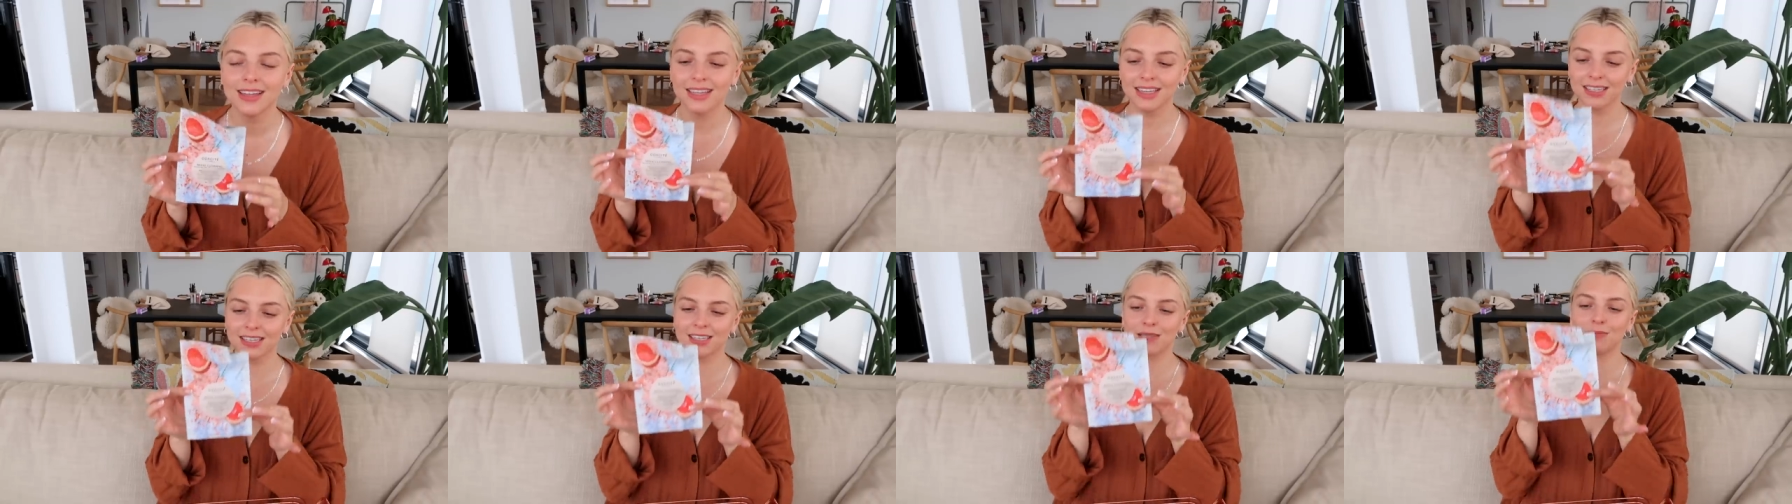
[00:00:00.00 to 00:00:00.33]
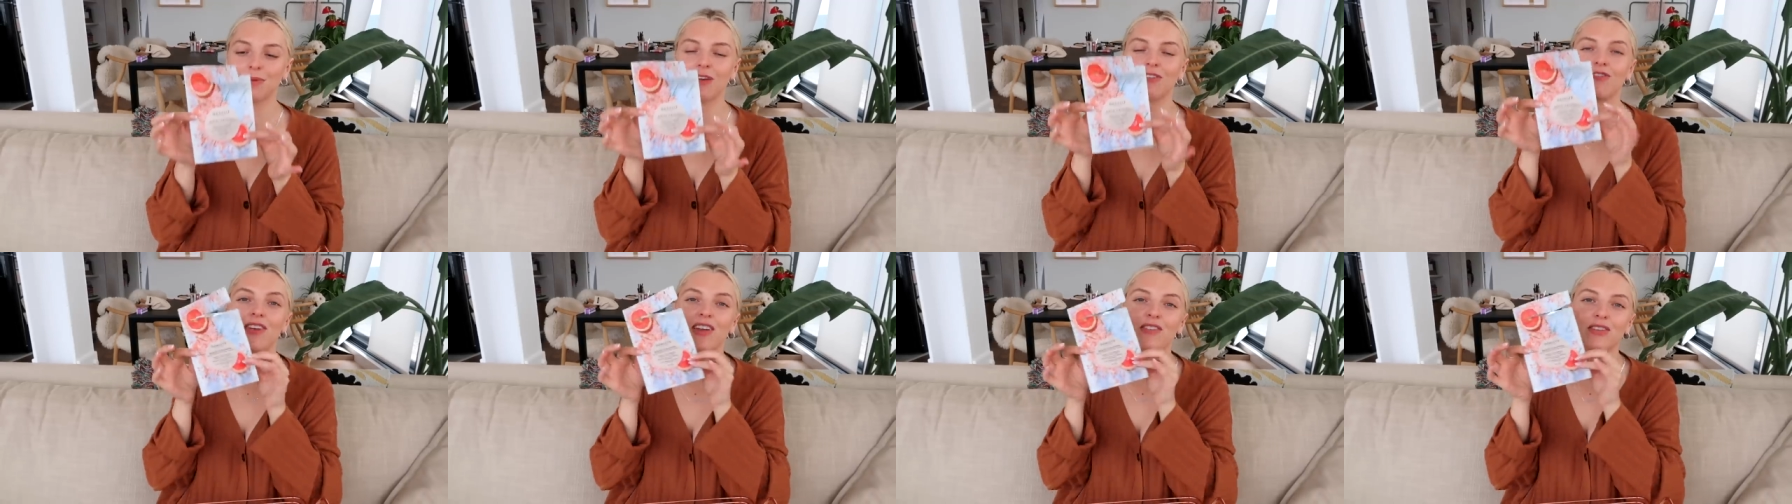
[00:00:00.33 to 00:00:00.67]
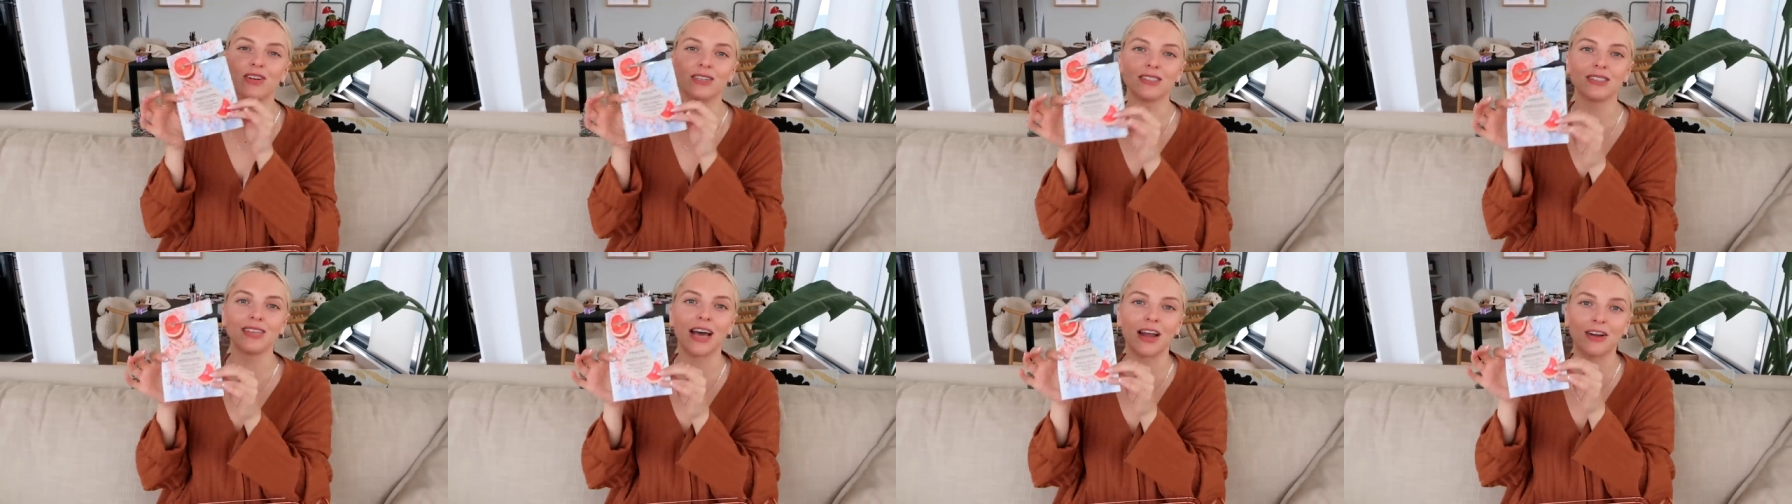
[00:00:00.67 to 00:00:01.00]
This is my
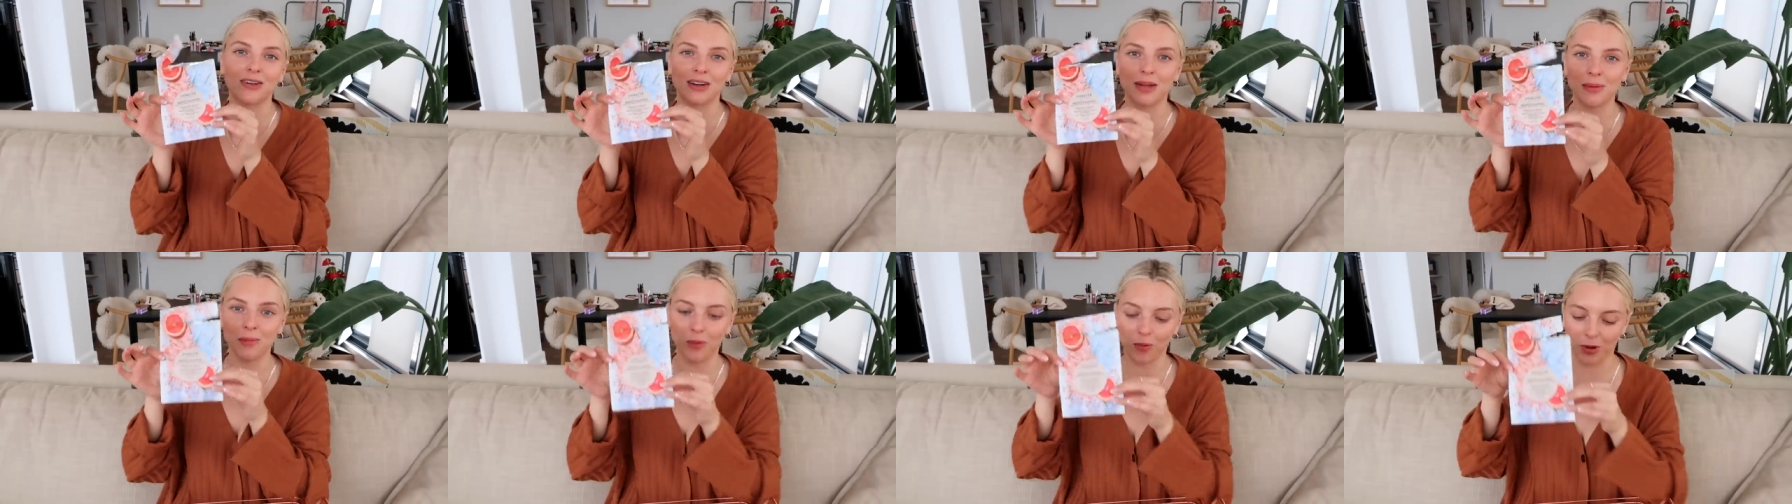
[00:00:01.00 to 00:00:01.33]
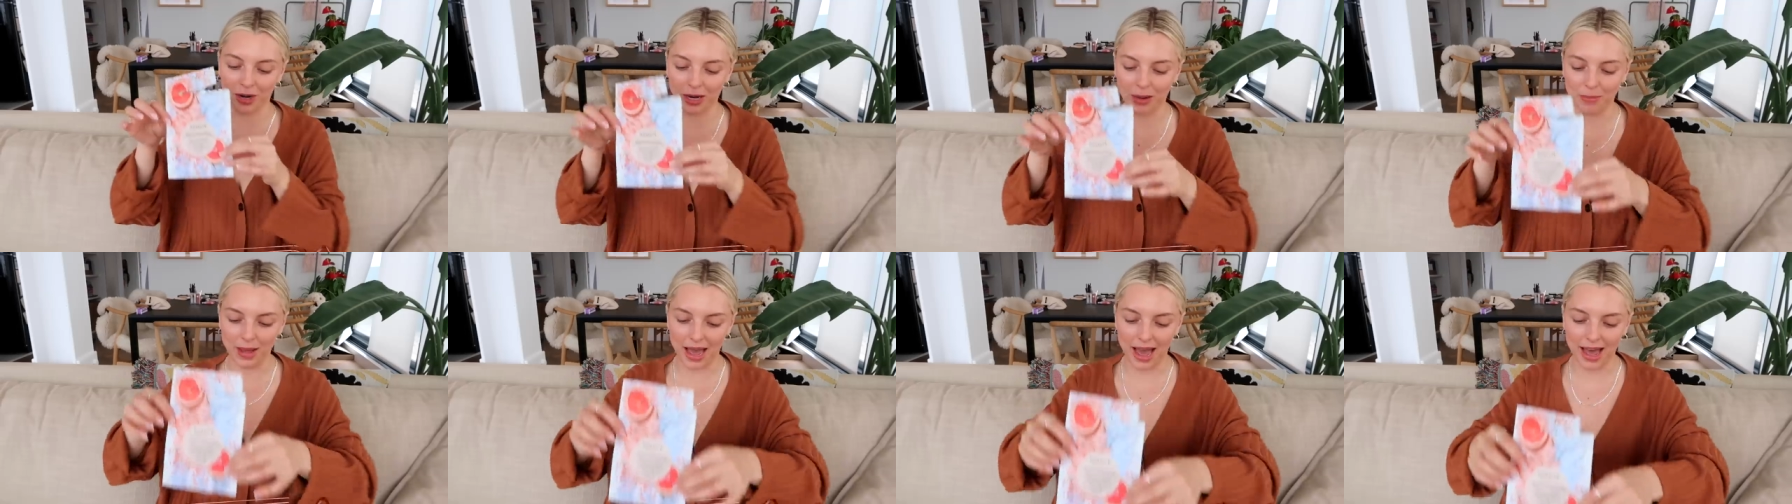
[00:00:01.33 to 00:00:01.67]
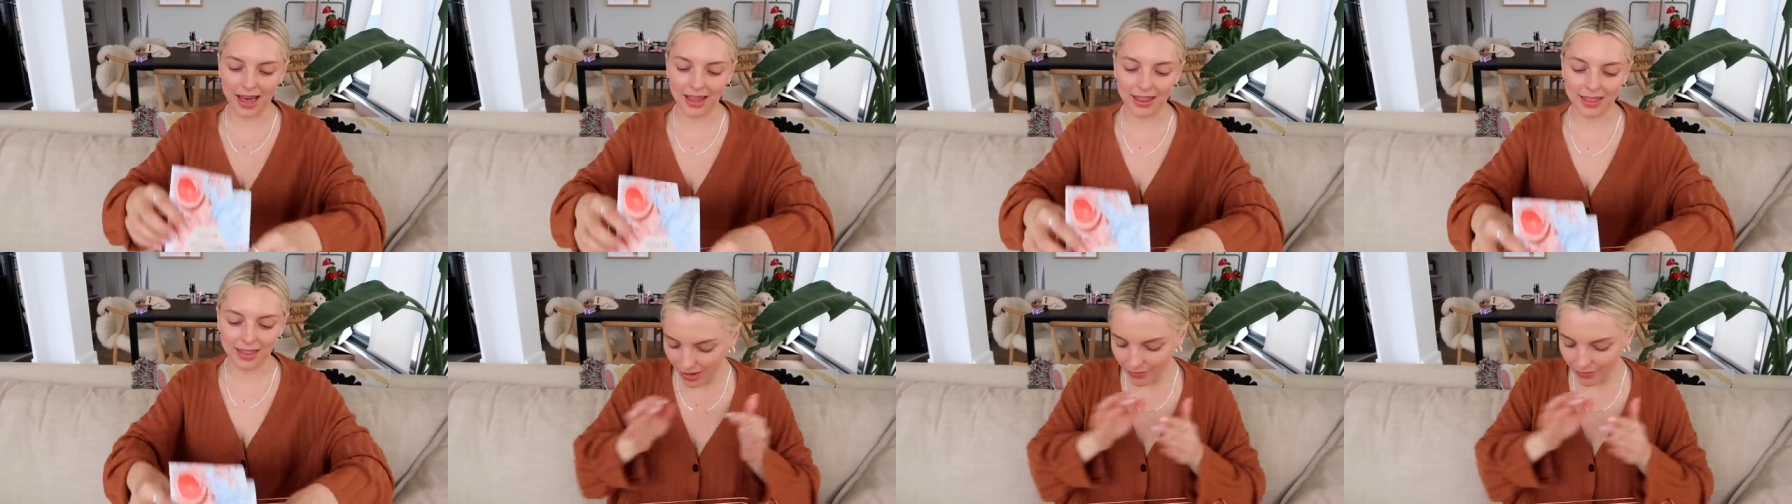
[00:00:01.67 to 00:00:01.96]
favorite Saturday morning bath.